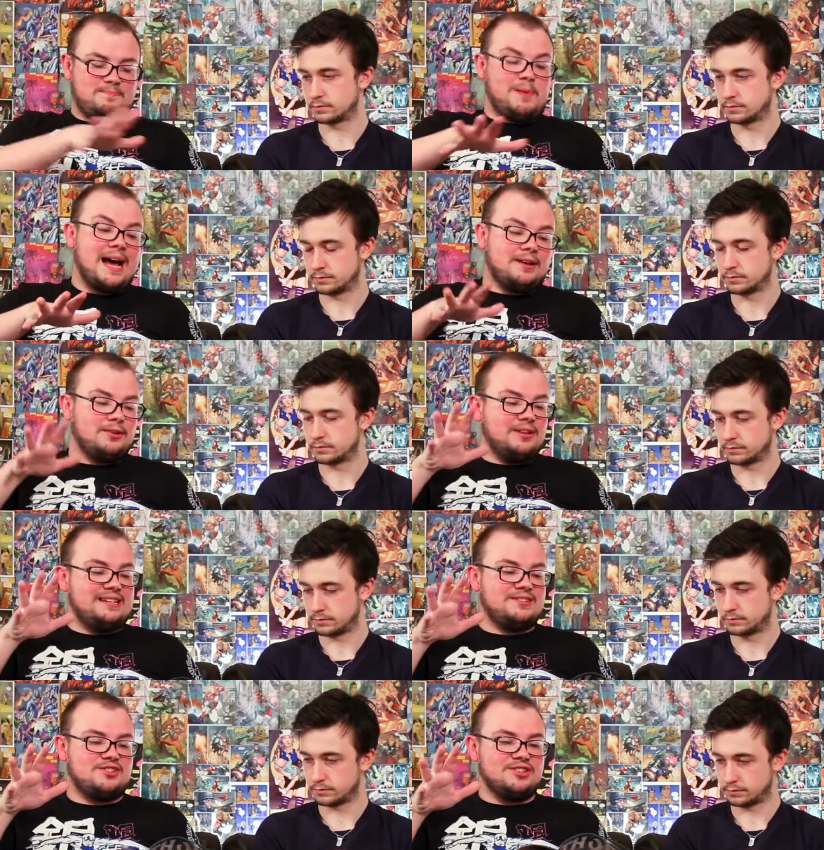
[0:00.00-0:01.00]

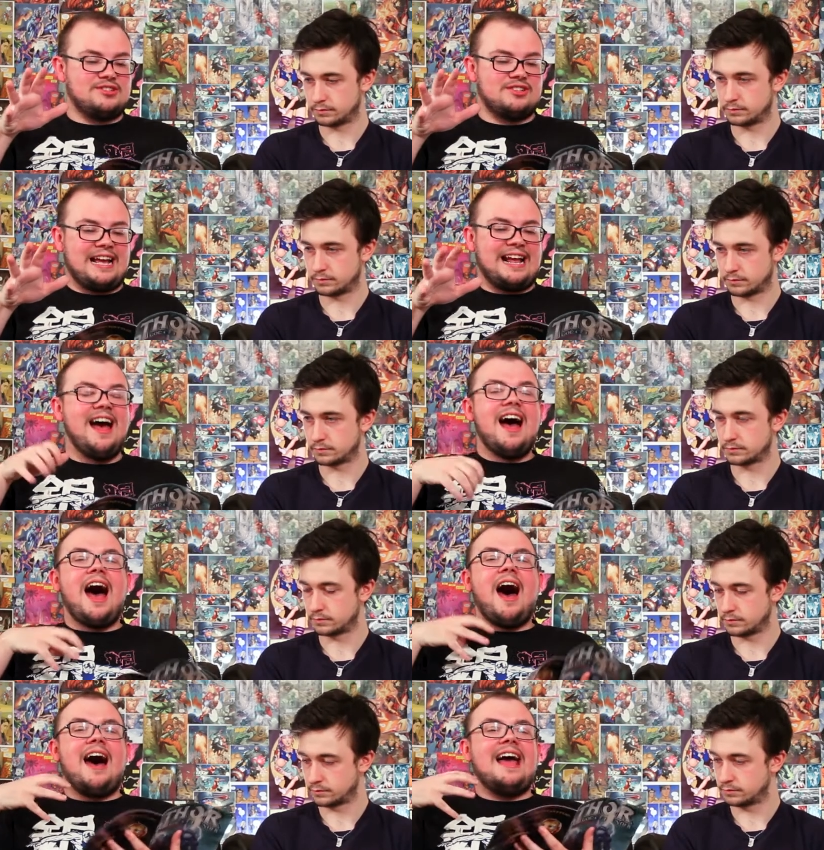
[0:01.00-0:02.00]
Speaker 1: panel is just like
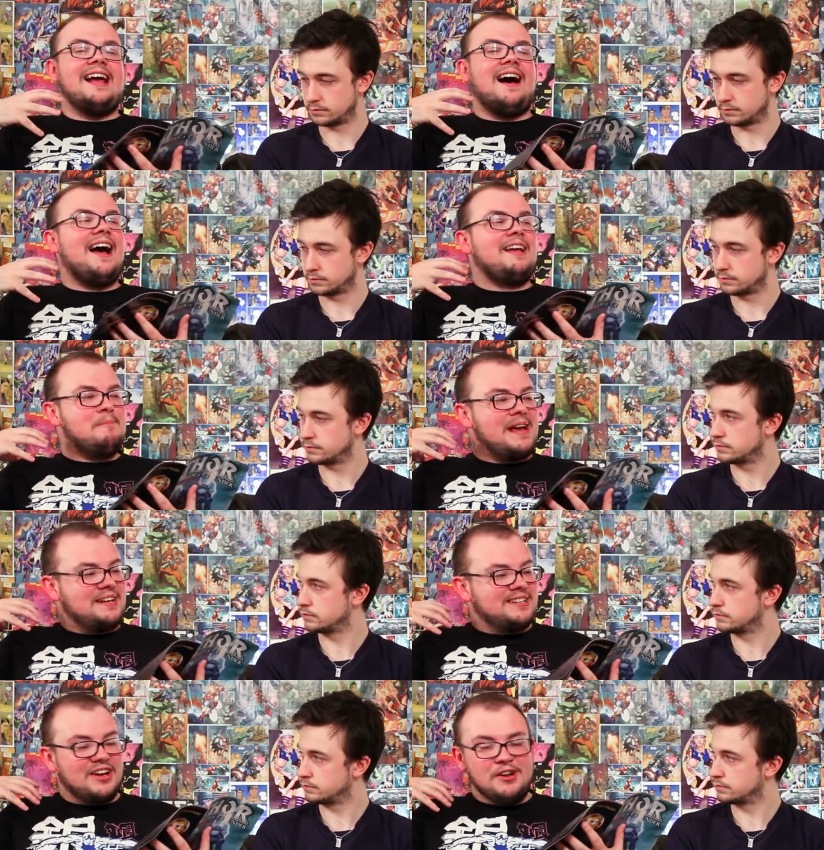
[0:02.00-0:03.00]
I I
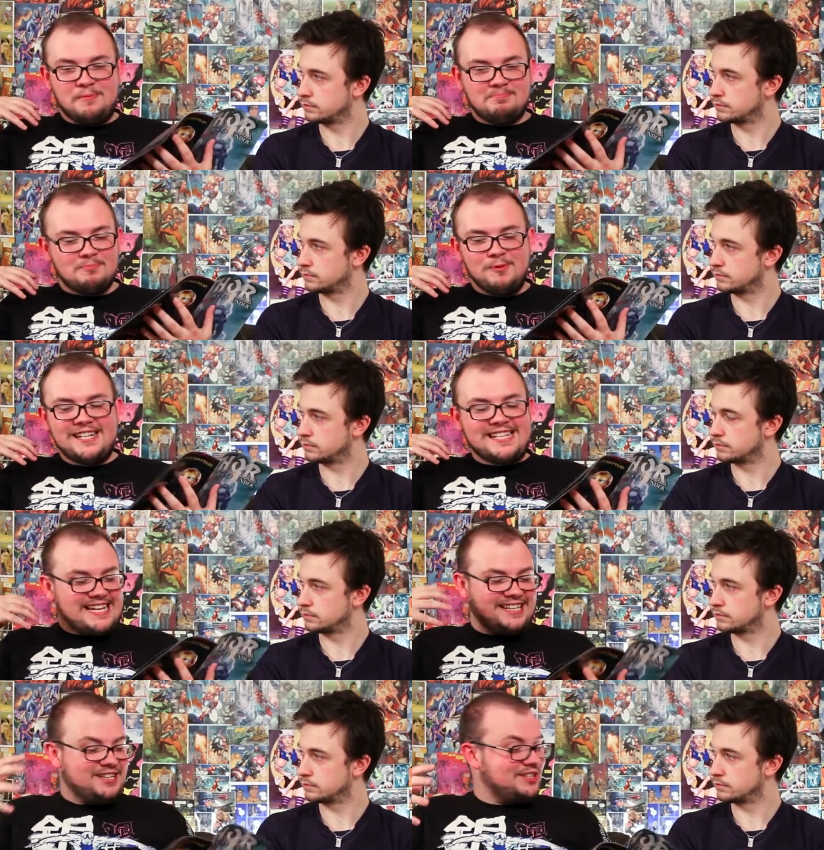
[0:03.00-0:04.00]
made a
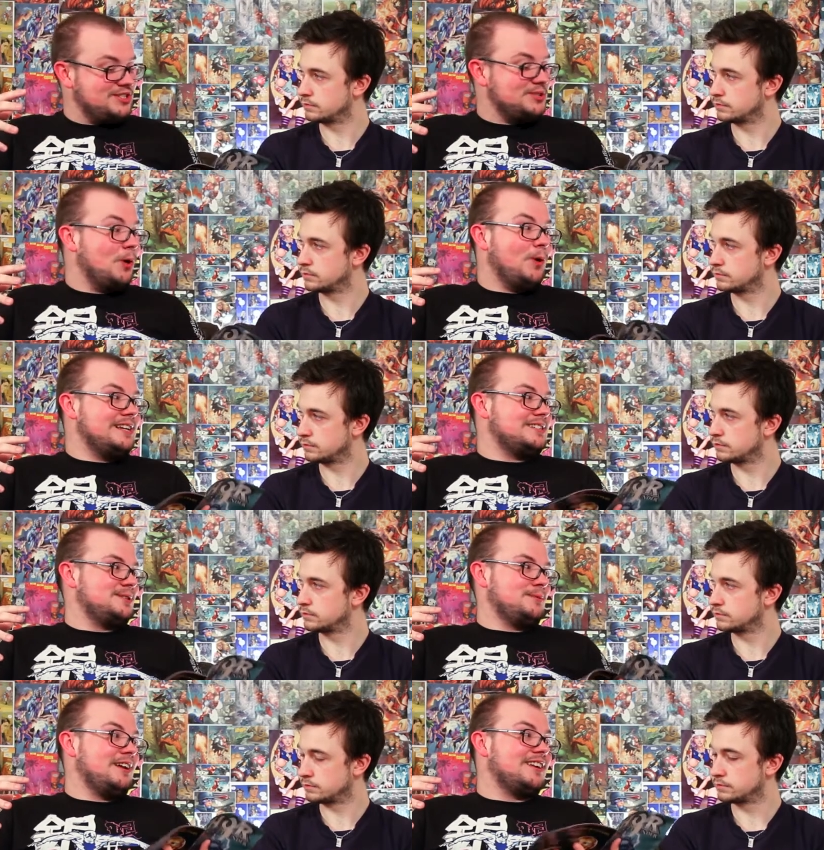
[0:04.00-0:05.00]
ridiculous
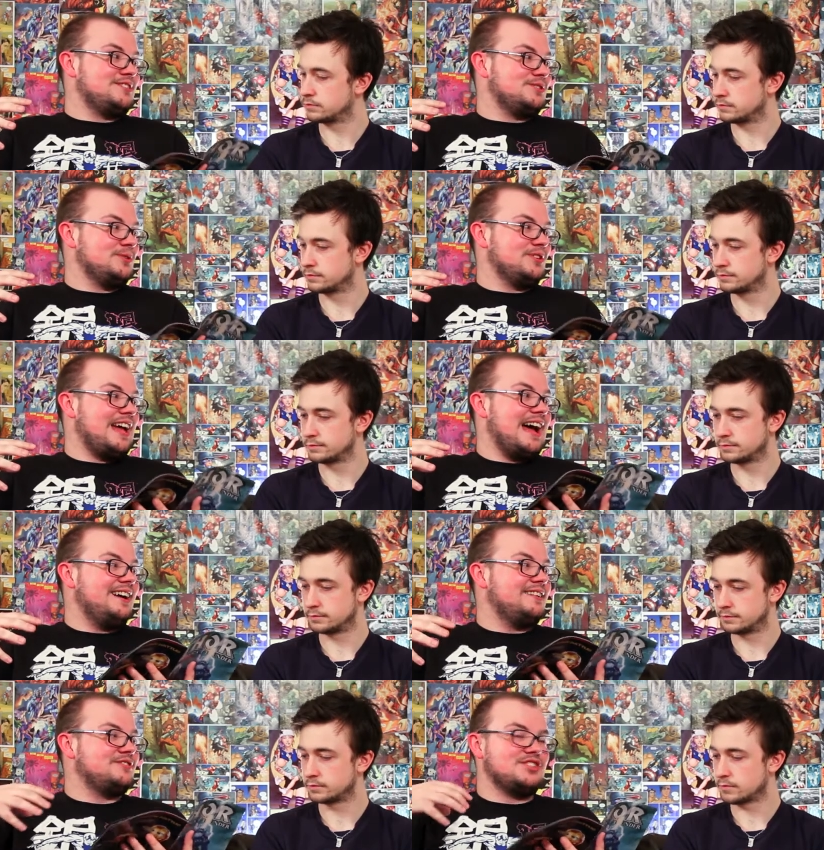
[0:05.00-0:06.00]
noise when I saw
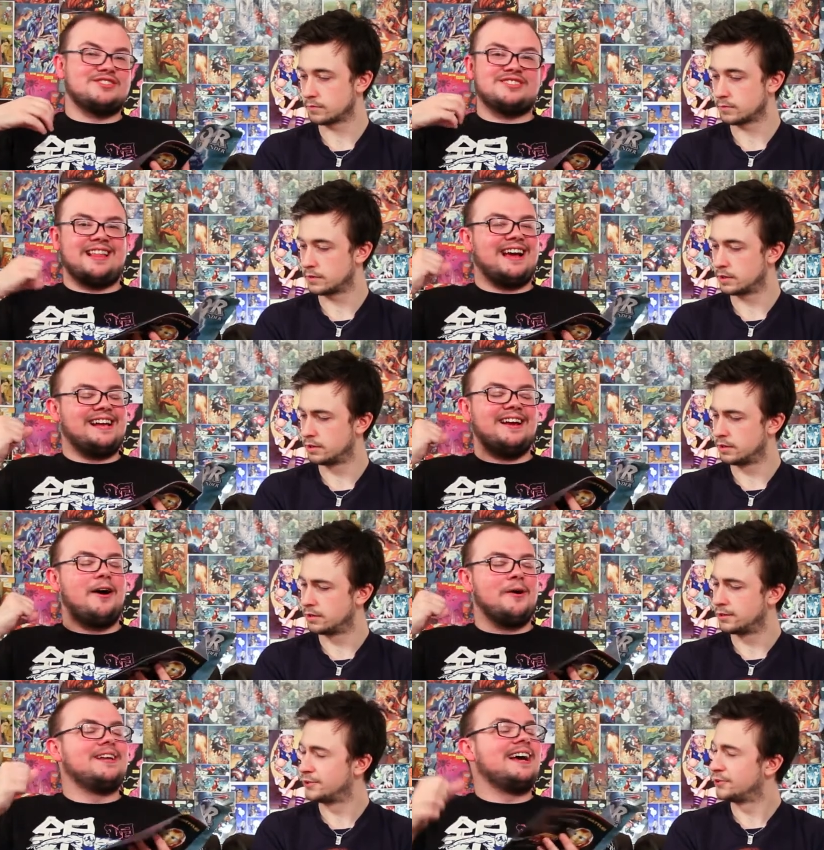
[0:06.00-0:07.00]
that of just
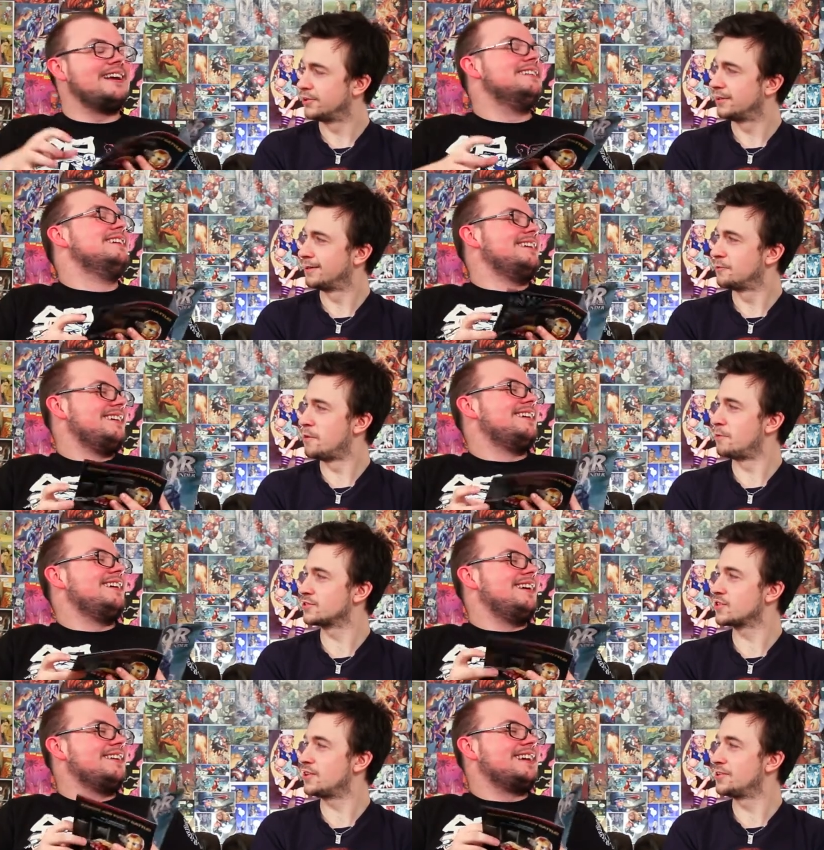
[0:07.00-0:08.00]
like okay what
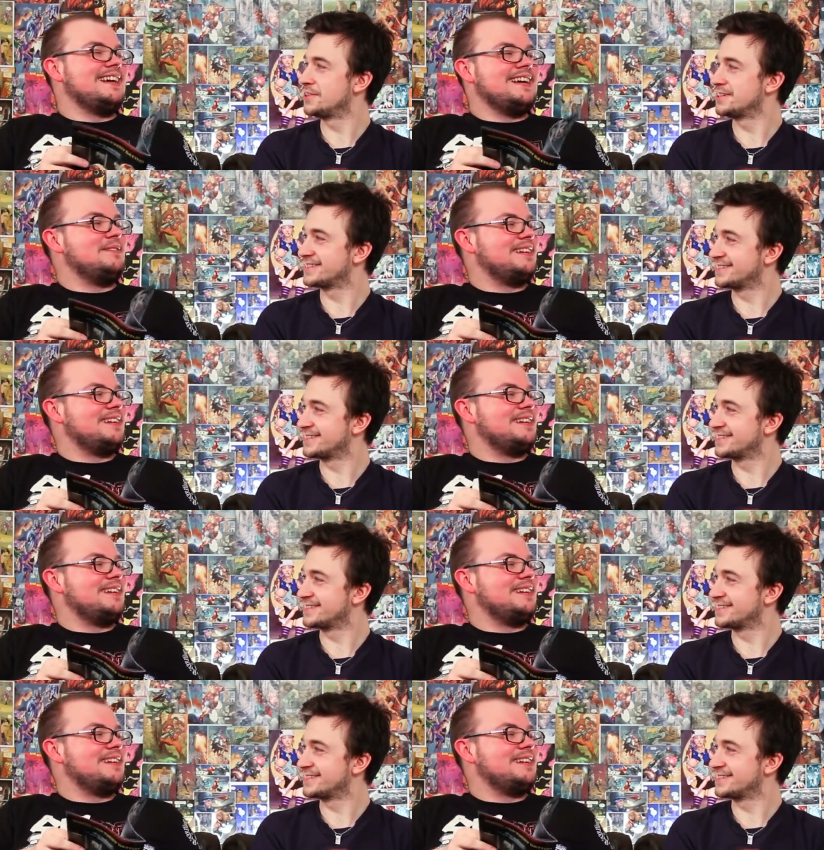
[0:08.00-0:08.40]
was that okay noise?